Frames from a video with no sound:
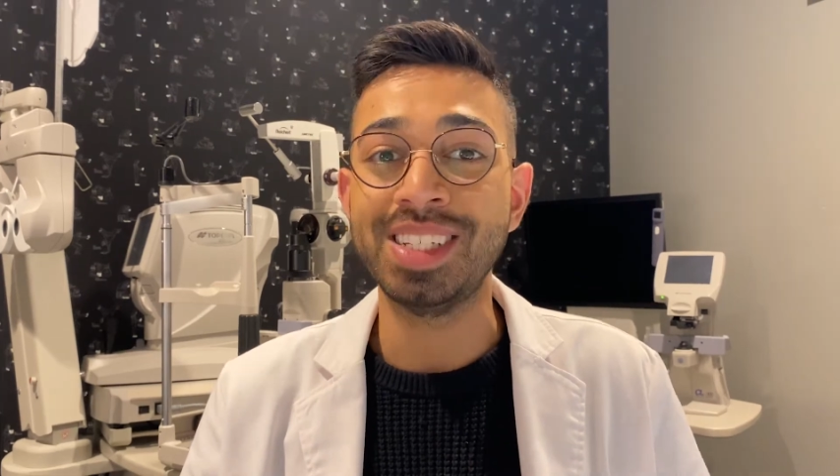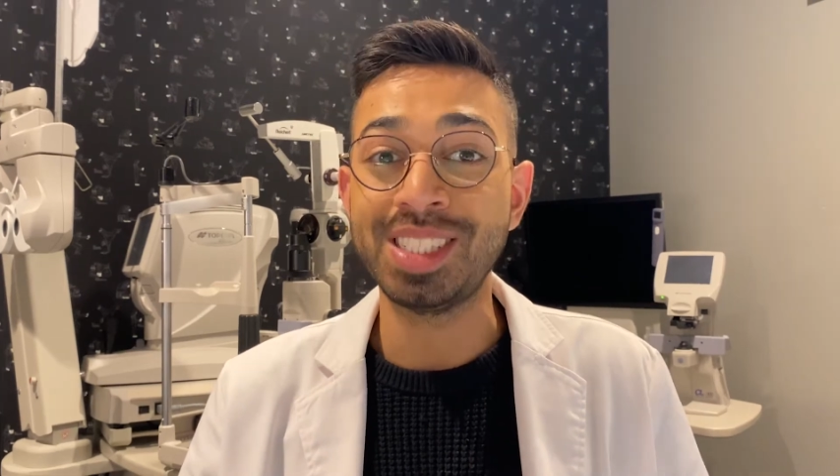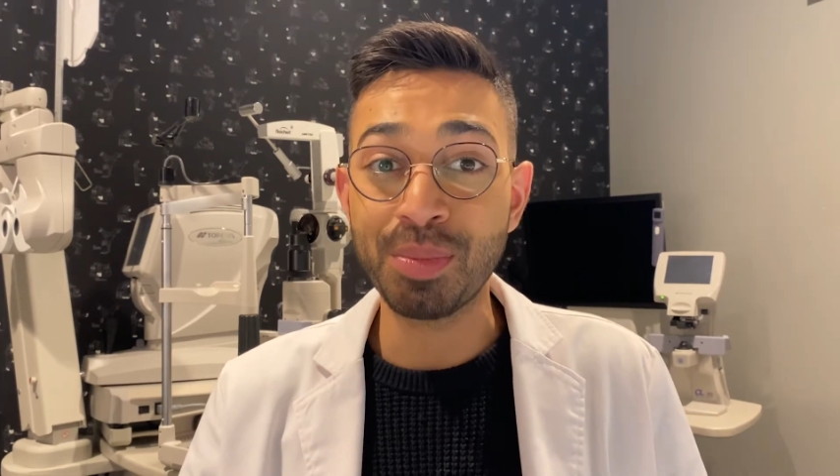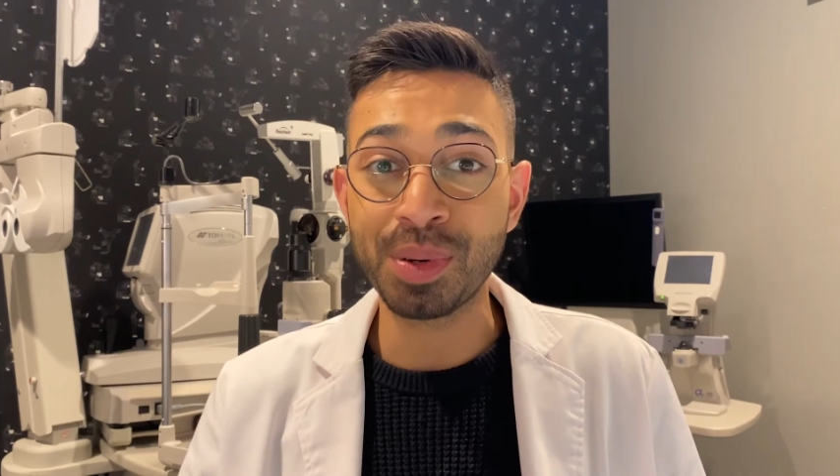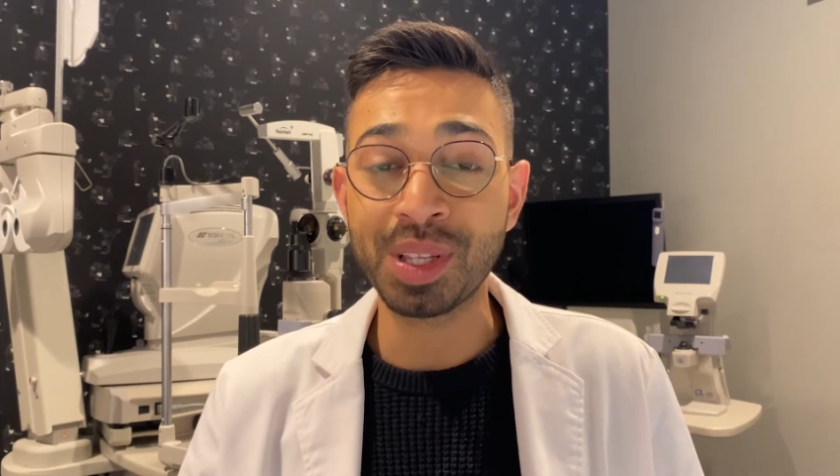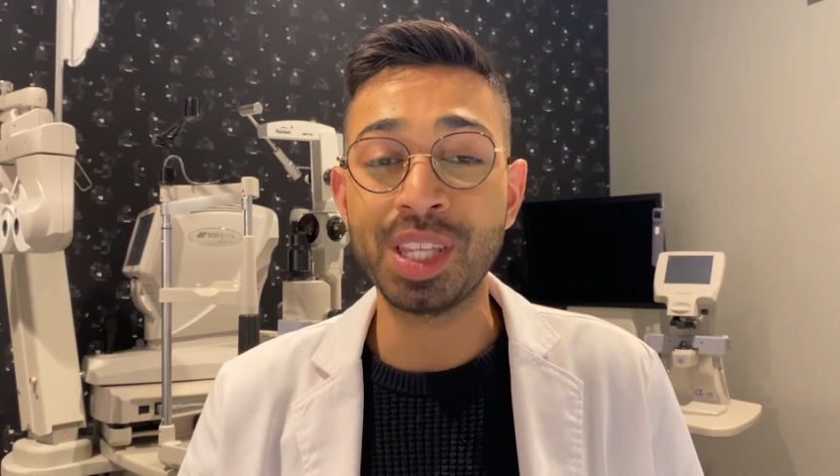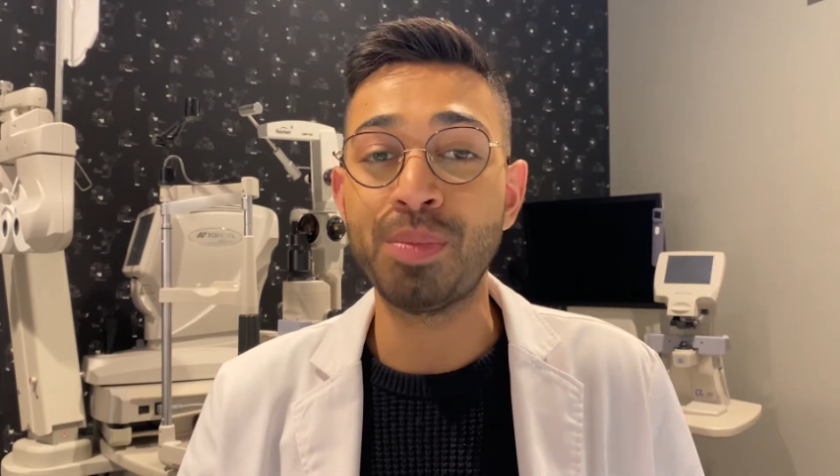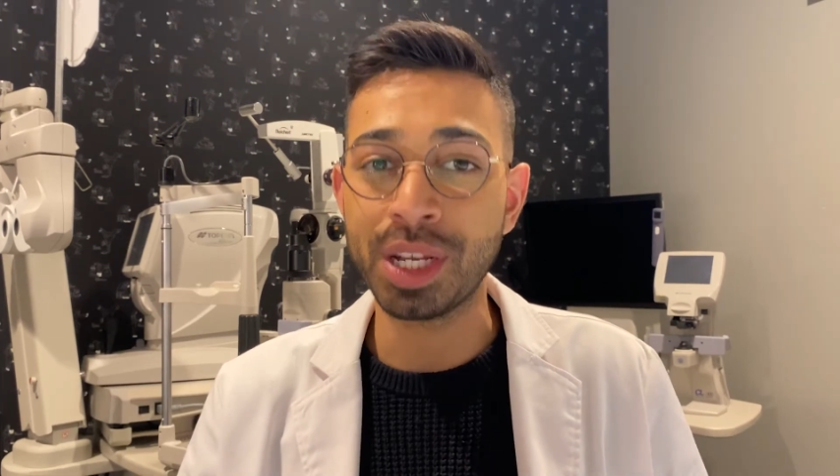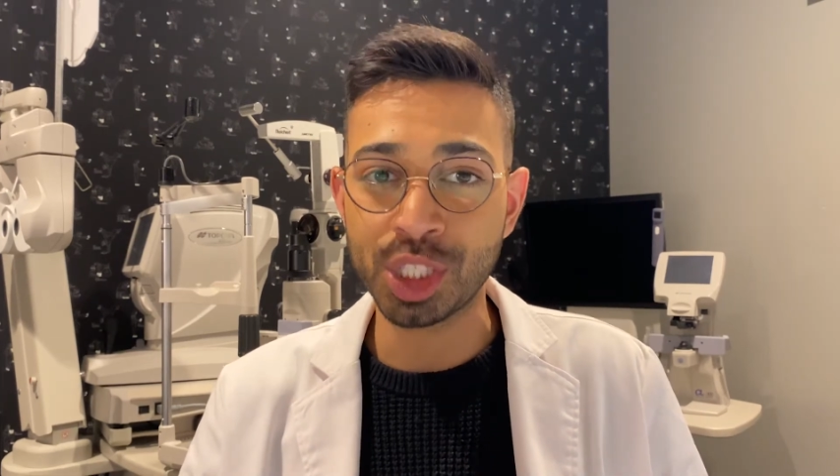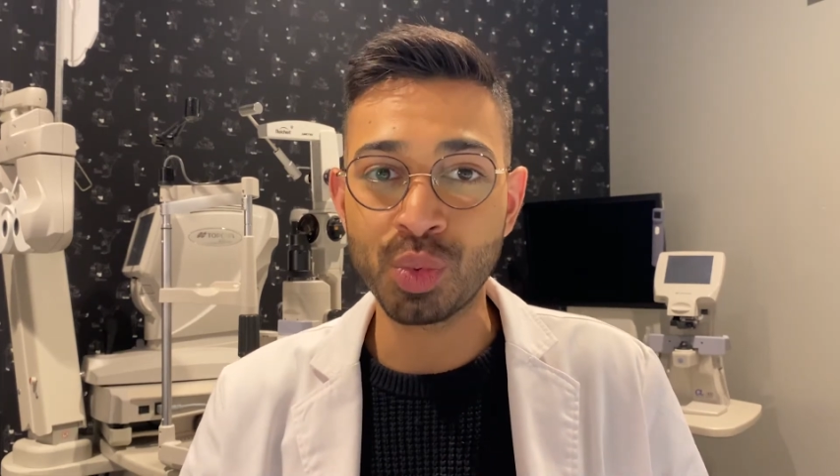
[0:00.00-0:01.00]
Typically, the
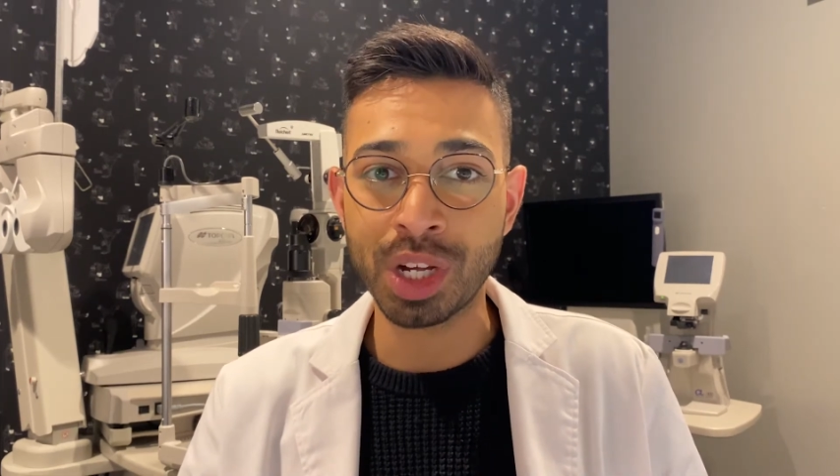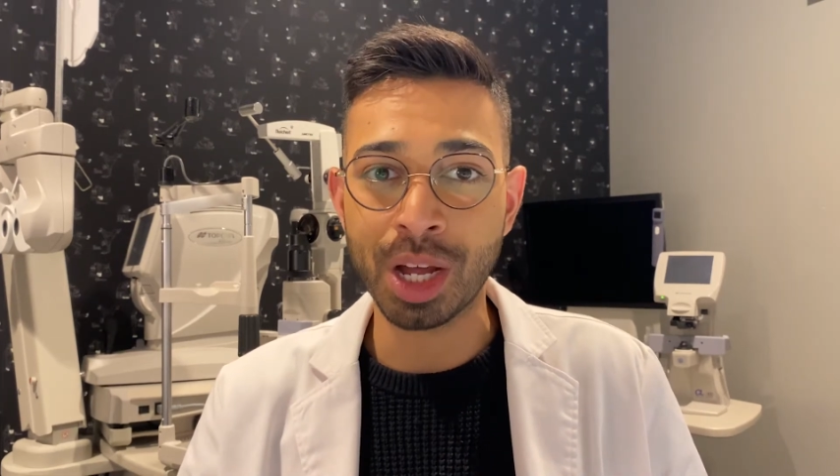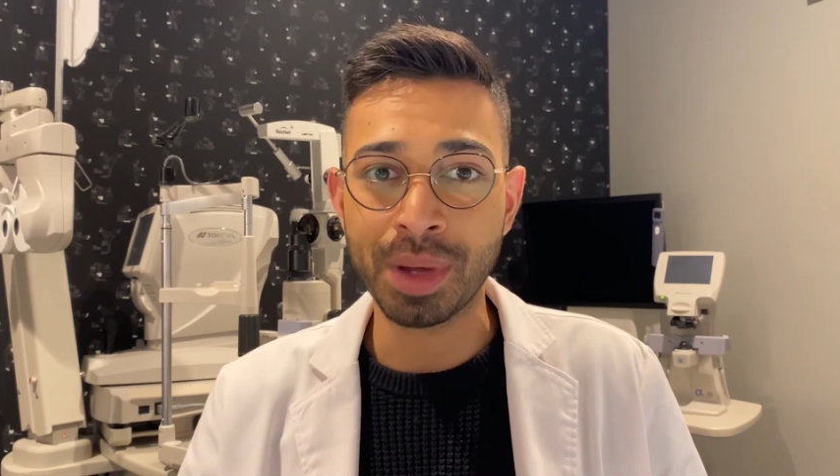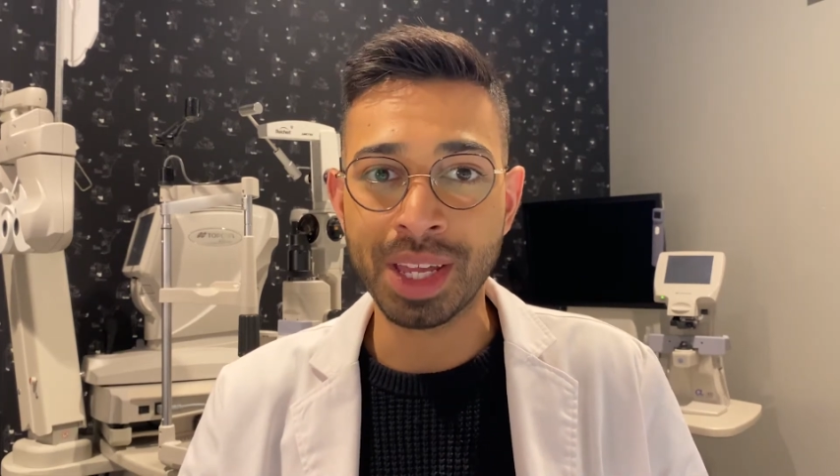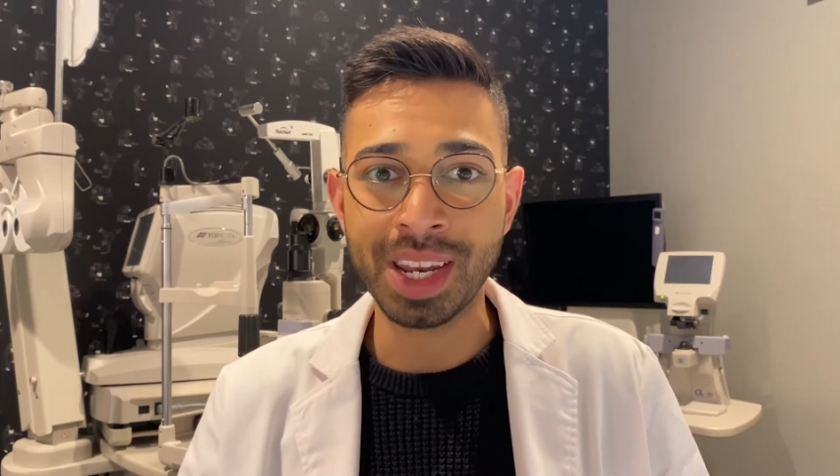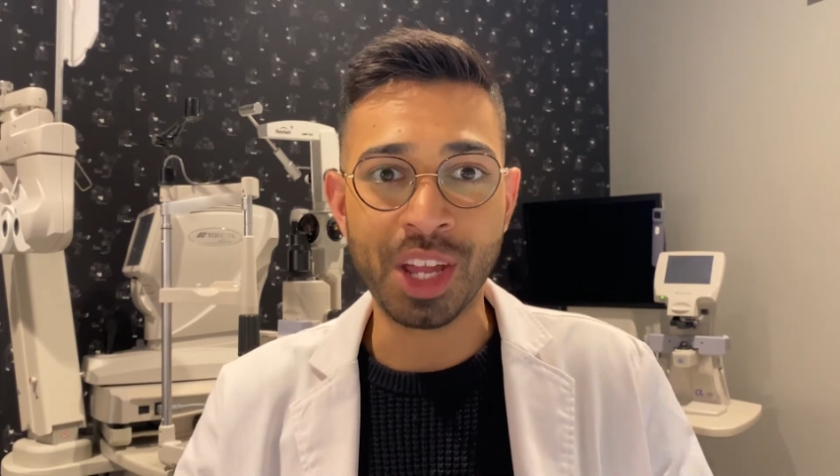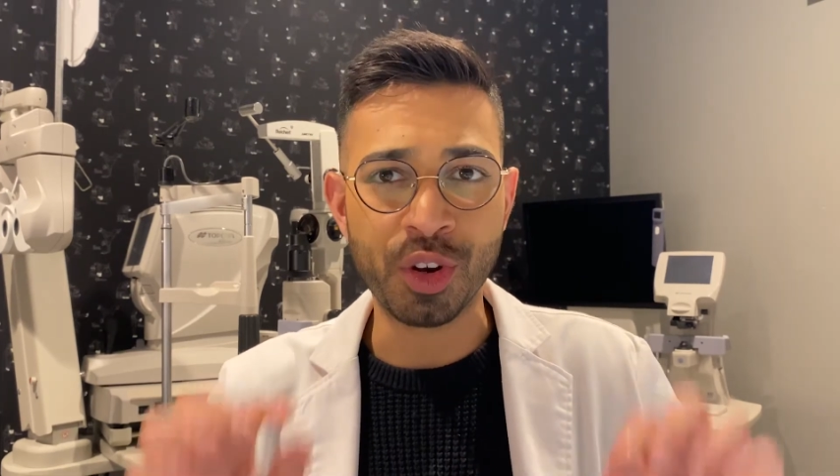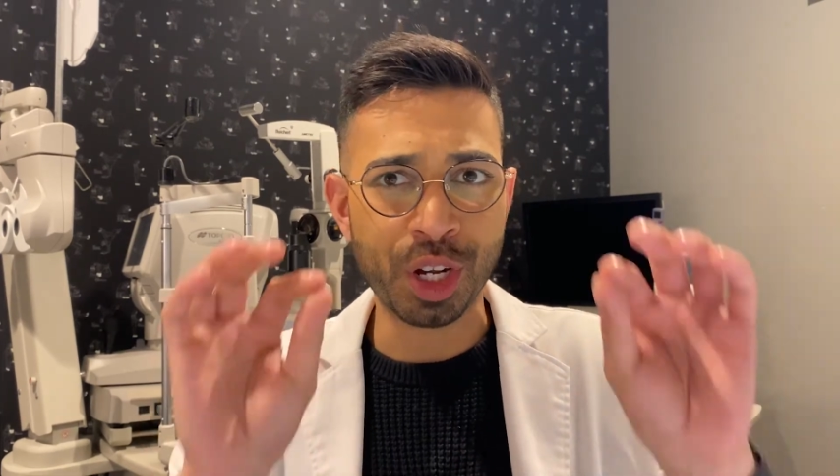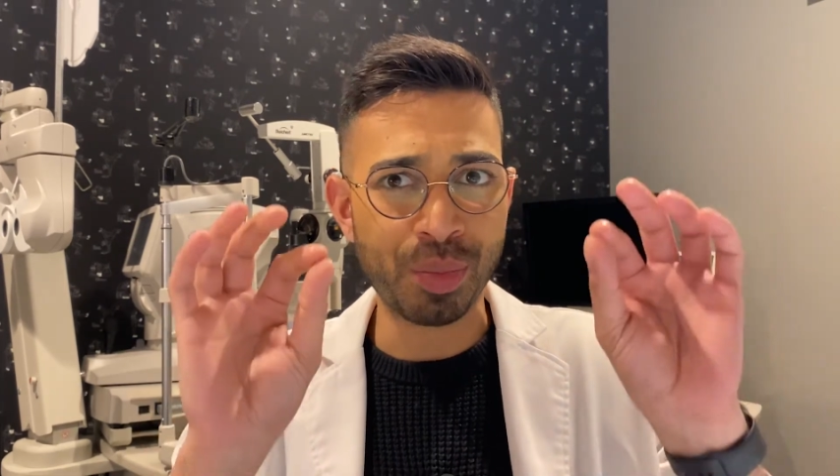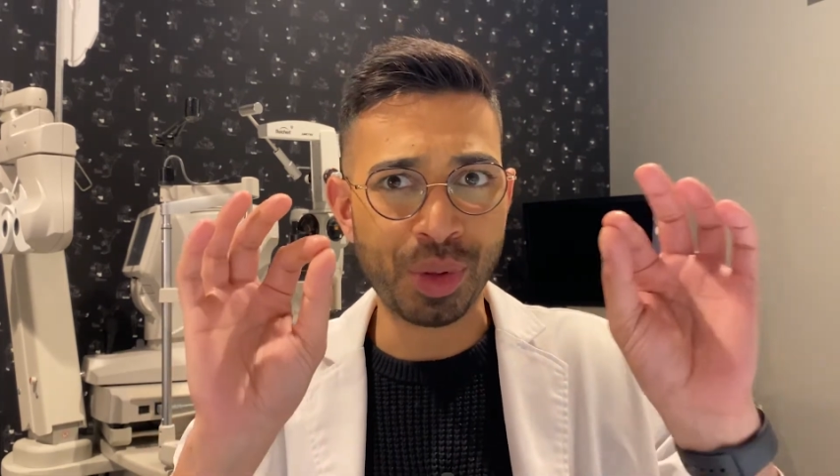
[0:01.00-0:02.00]
patient will come in and you're
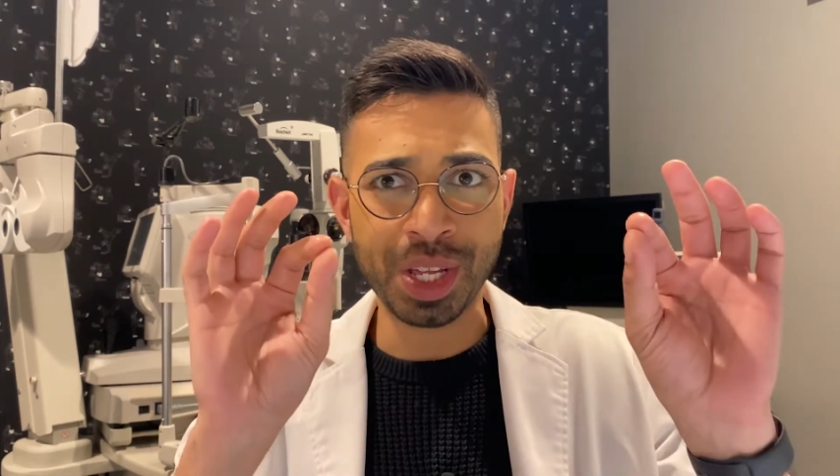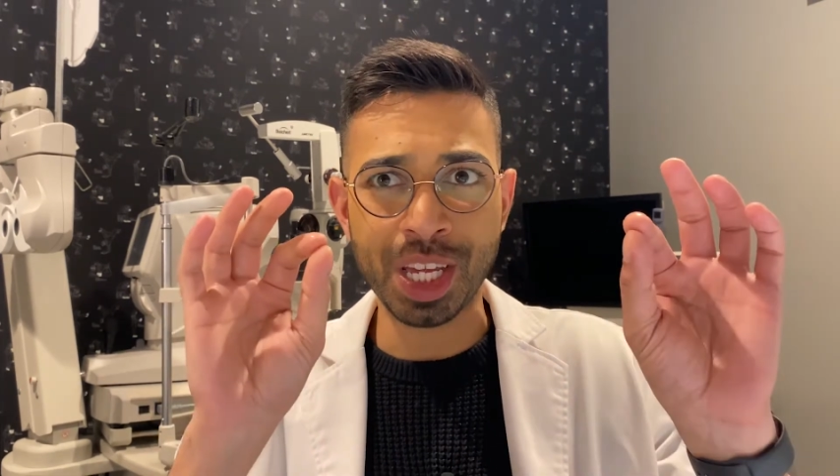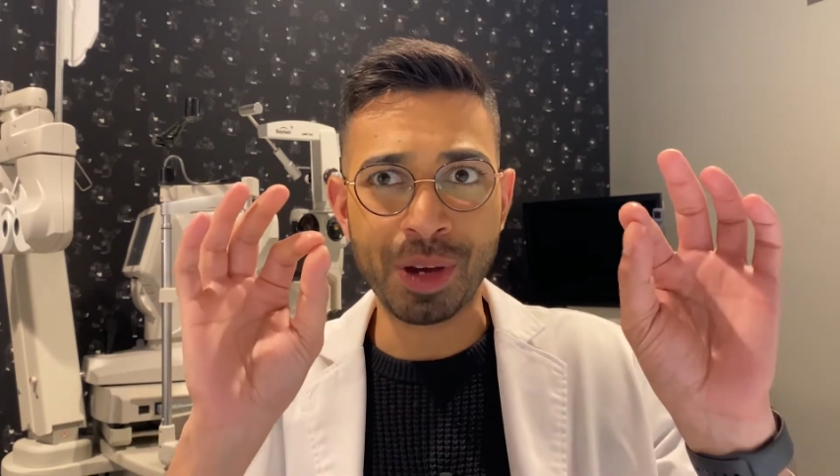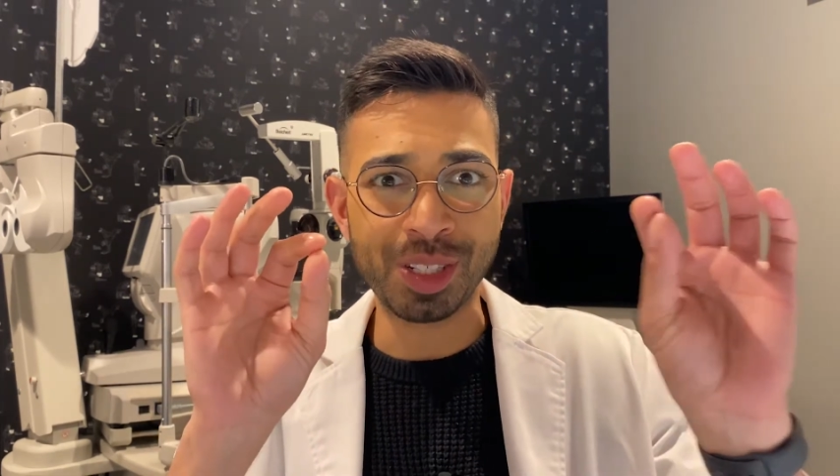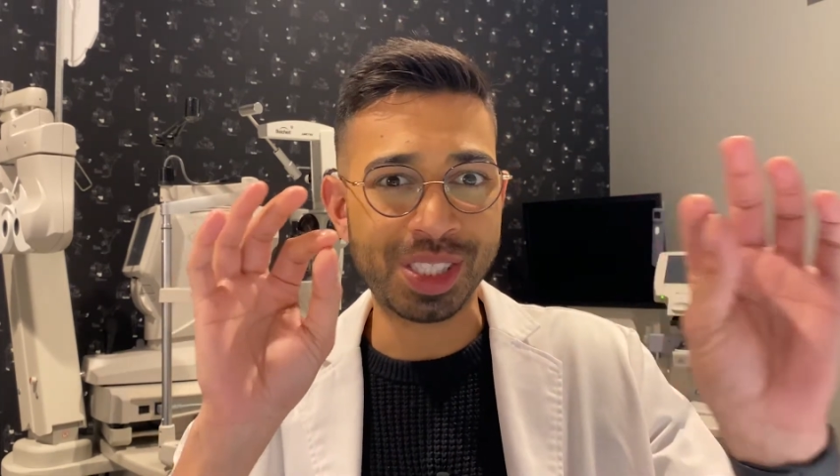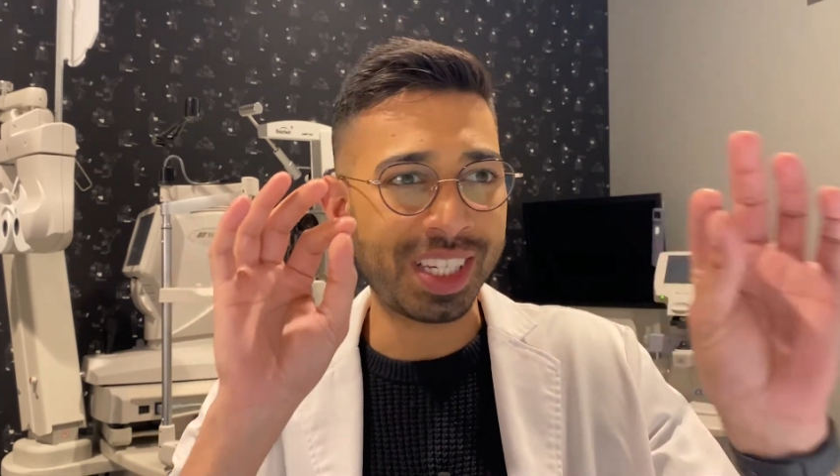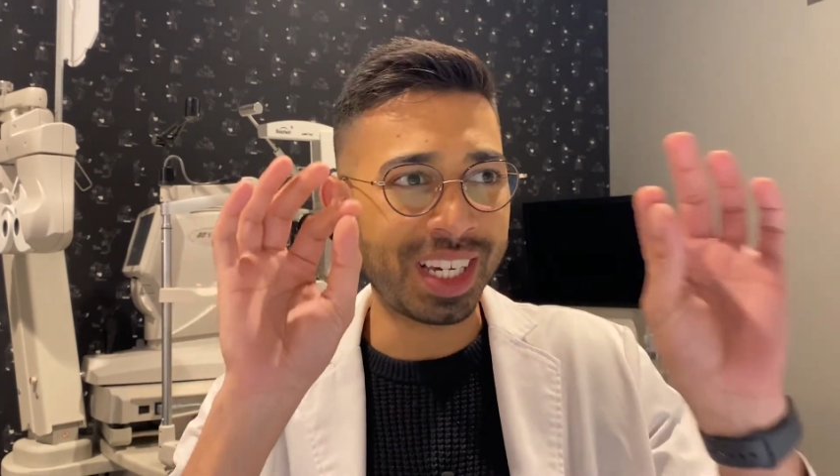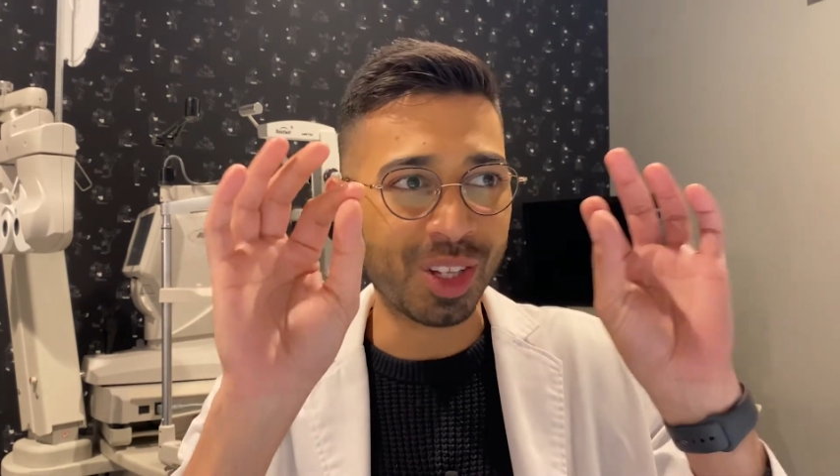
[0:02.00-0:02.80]
complaining about seeing